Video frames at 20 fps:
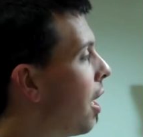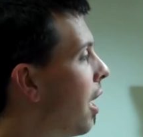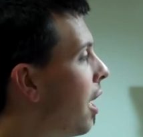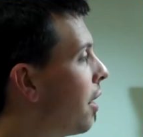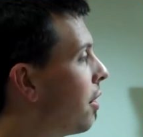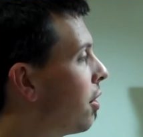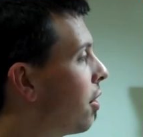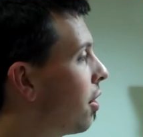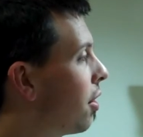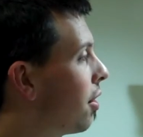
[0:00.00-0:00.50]

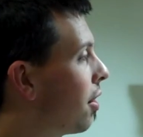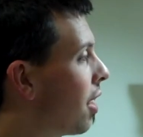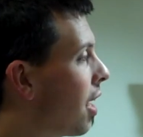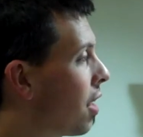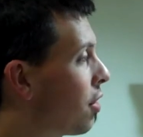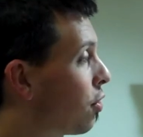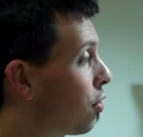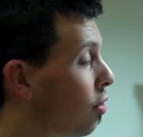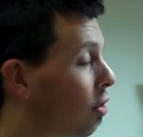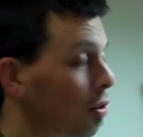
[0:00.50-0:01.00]
And the
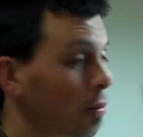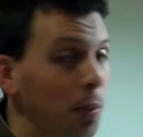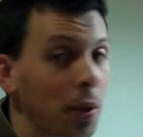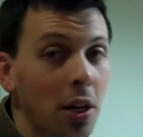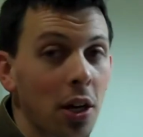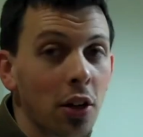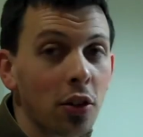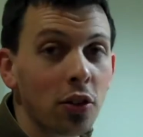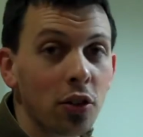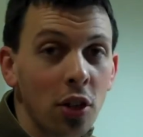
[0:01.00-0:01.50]
answer is
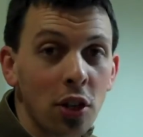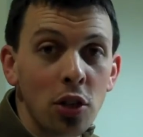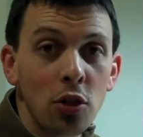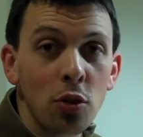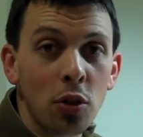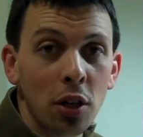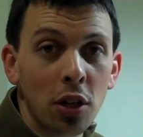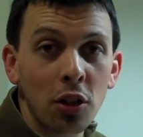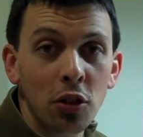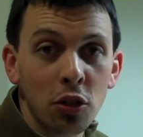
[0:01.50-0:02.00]
because then you
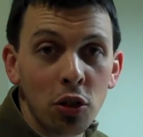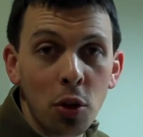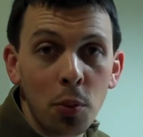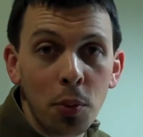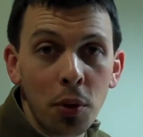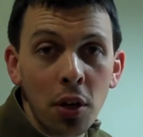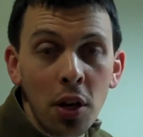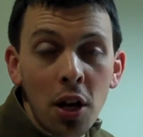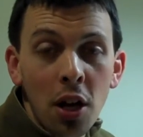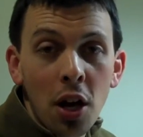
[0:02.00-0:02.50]
can
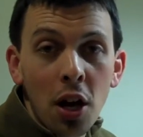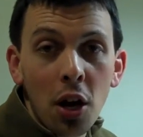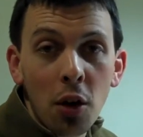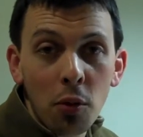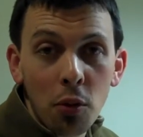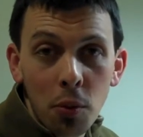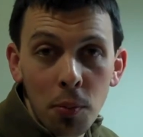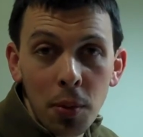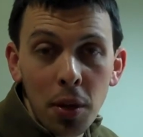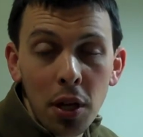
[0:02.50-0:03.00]
interpret a
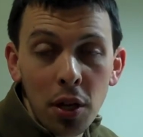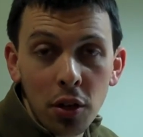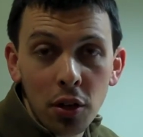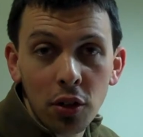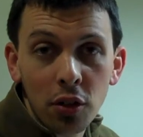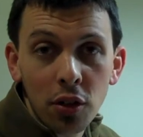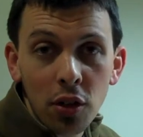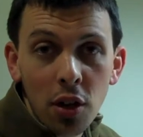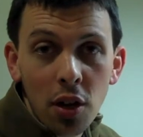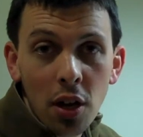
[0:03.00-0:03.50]

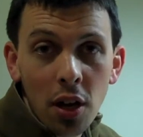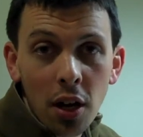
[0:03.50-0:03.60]
repeater's